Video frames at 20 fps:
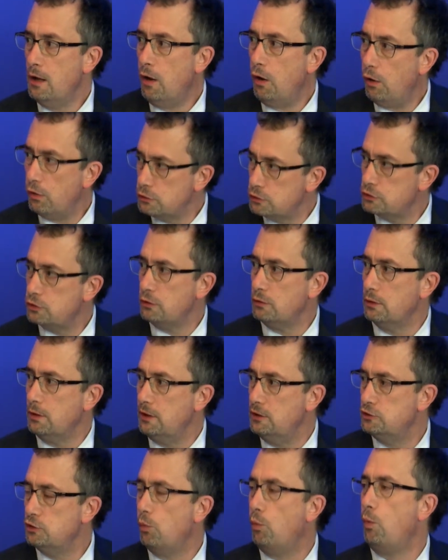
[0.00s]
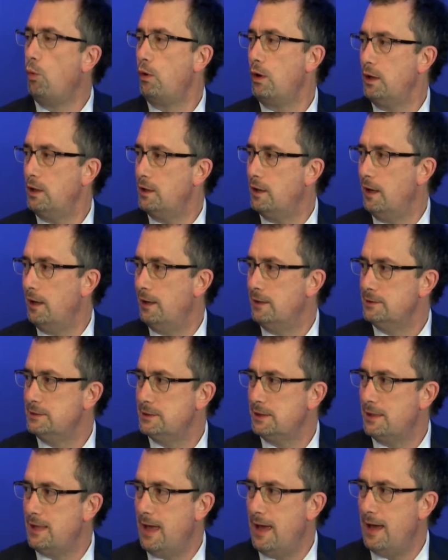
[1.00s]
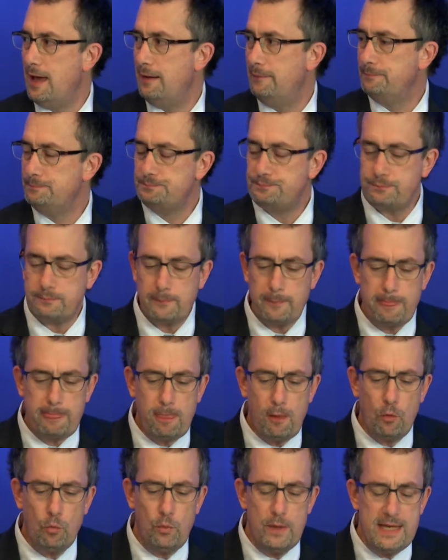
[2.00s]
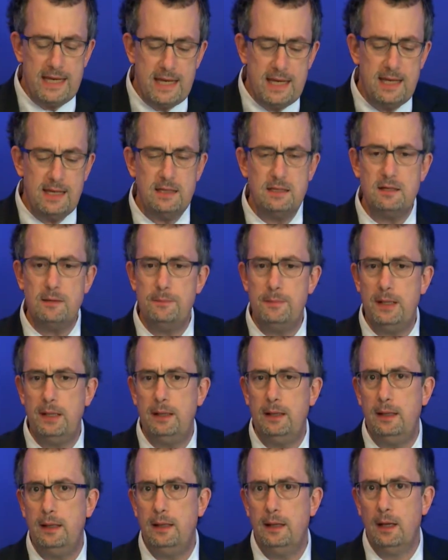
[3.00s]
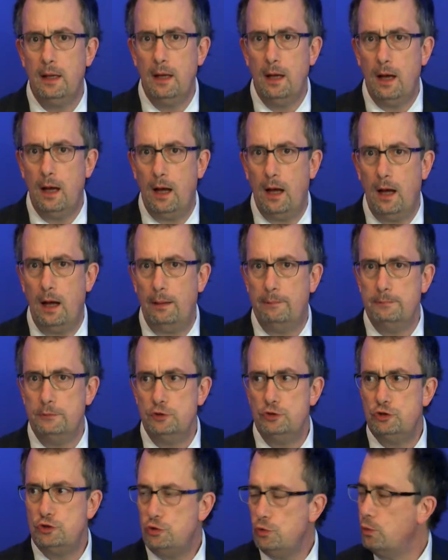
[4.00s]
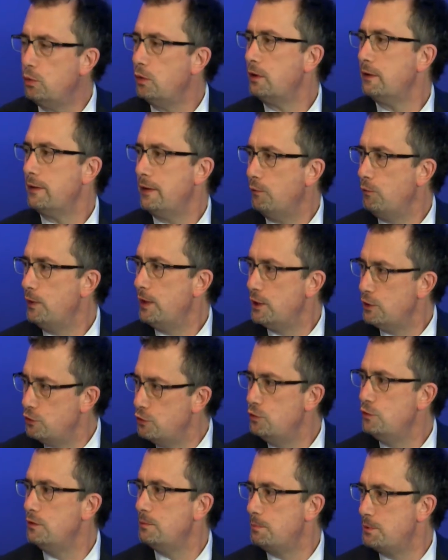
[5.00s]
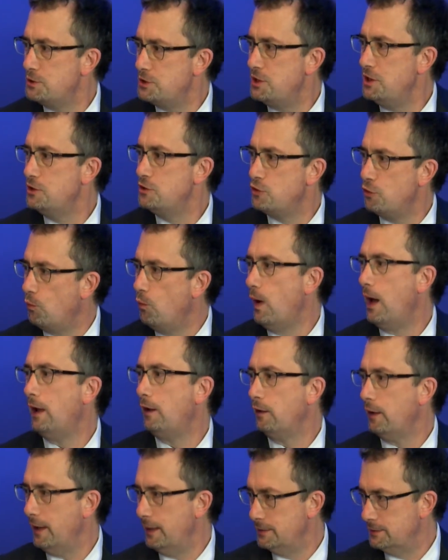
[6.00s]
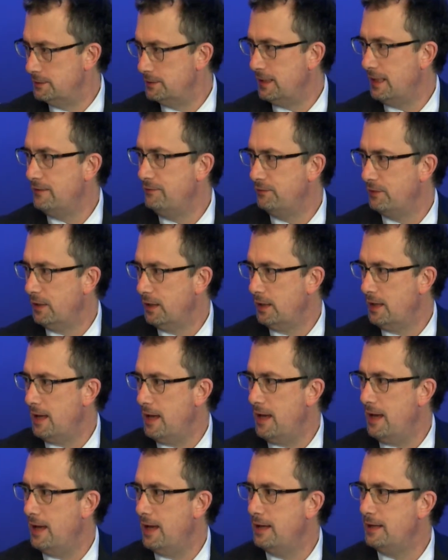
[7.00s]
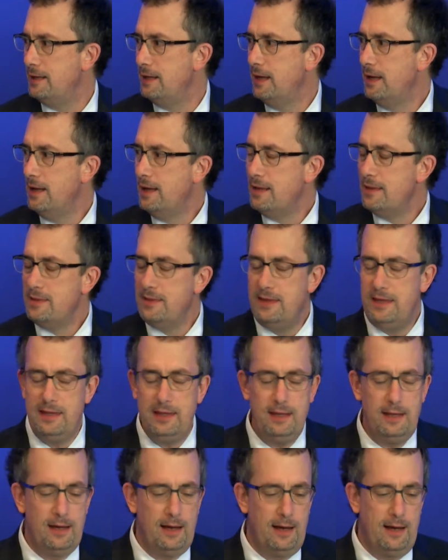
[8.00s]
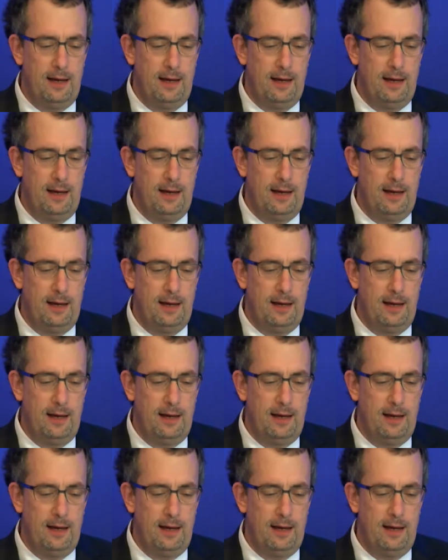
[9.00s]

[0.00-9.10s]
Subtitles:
also is a warning to us that we need to be sure that we can do the procedure well and safely. And the